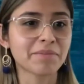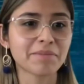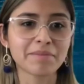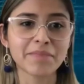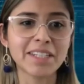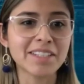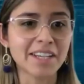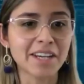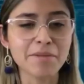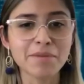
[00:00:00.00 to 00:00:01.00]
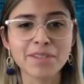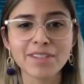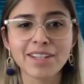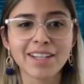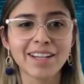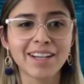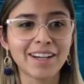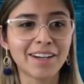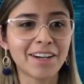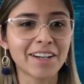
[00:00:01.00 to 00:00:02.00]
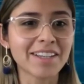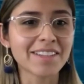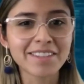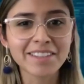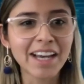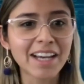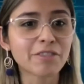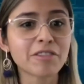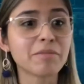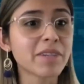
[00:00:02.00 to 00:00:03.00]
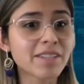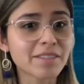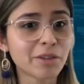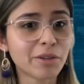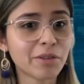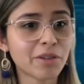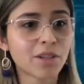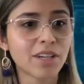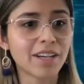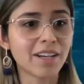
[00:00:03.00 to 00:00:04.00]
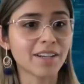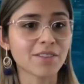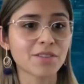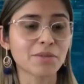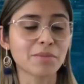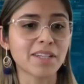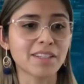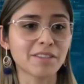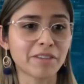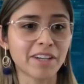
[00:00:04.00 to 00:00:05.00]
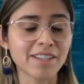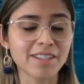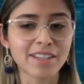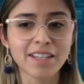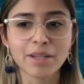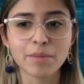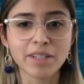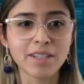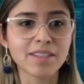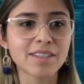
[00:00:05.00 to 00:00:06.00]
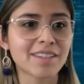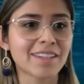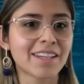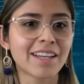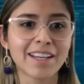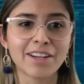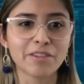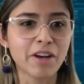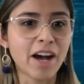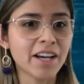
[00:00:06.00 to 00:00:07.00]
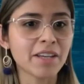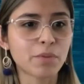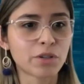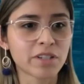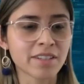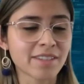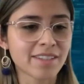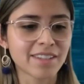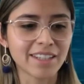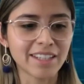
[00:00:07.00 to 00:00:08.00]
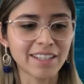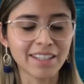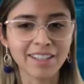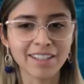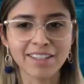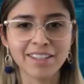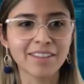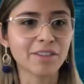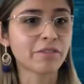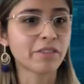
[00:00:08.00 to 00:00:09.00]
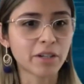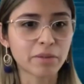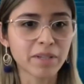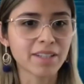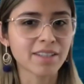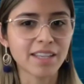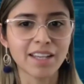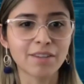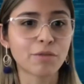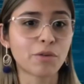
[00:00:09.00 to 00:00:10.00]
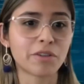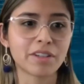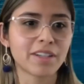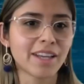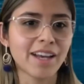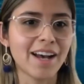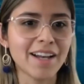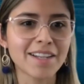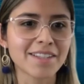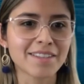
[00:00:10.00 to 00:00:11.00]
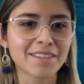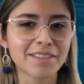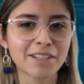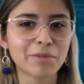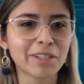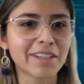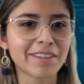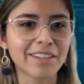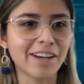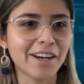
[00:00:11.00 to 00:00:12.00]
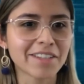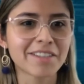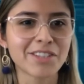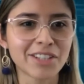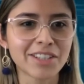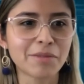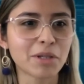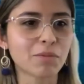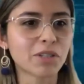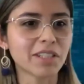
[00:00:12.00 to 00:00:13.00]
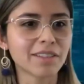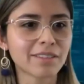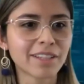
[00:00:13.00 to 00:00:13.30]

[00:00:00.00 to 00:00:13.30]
many times it's kind of invisible to many of us, but it's of high importance in the environment and for us, simply the oxygen that we breathe.